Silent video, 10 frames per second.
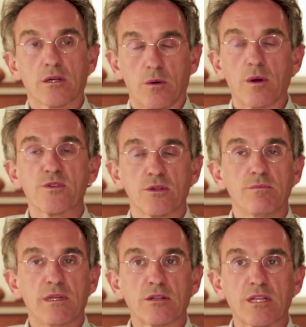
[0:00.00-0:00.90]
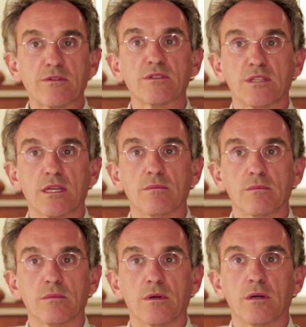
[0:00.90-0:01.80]
Corruption may not have the
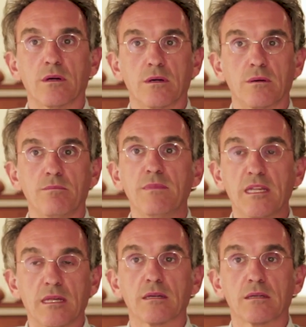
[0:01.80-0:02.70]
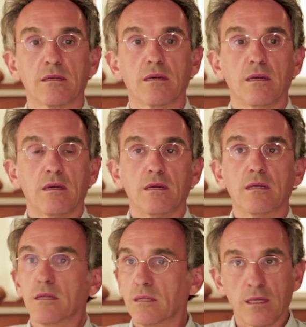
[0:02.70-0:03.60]
same meaning
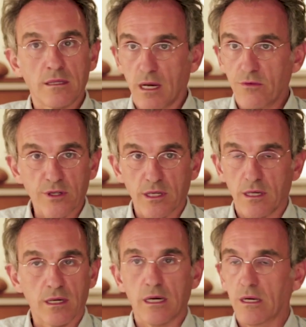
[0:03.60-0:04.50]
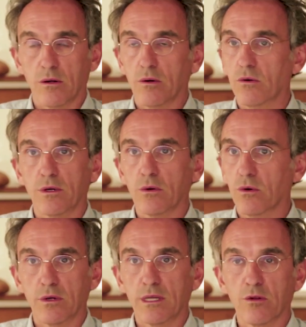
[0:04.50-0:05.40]
in Africa
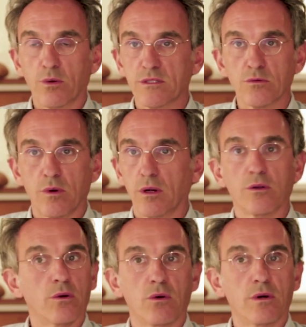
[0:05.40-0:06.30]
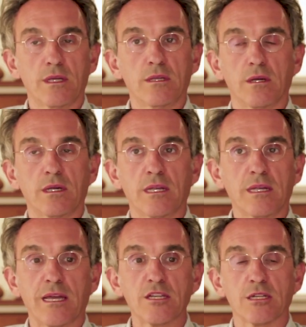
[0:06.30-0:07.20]
or in the Western world or
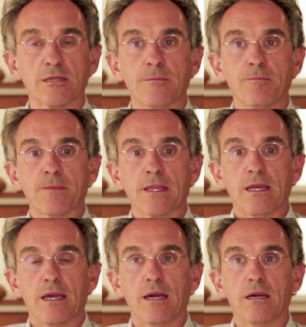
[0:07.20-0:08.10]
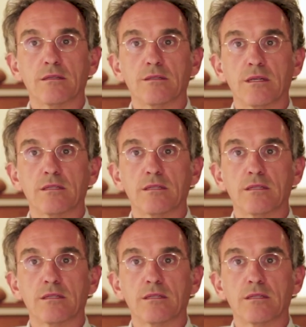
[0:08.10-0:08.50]
in Asia, and